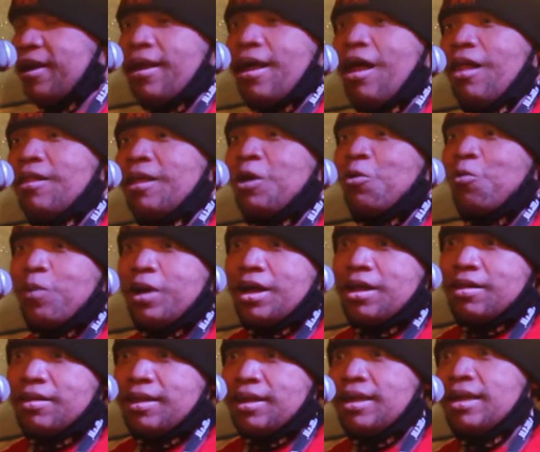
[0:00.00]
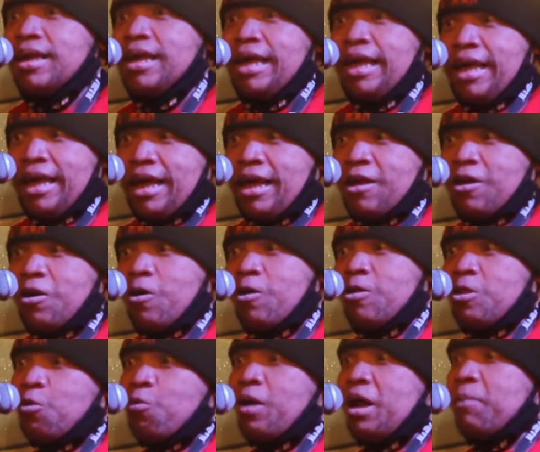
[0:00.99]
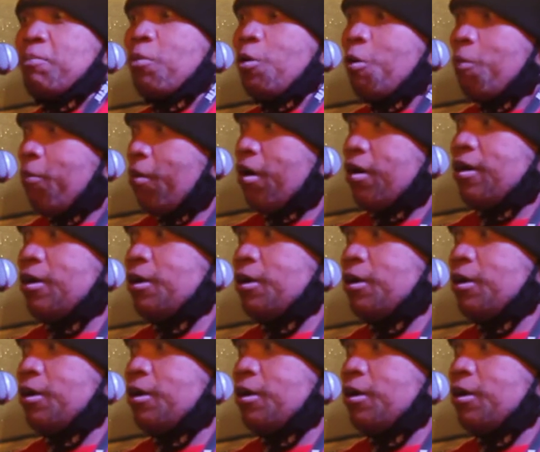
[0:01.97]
an LA Weekly and go to the Rainbow Bar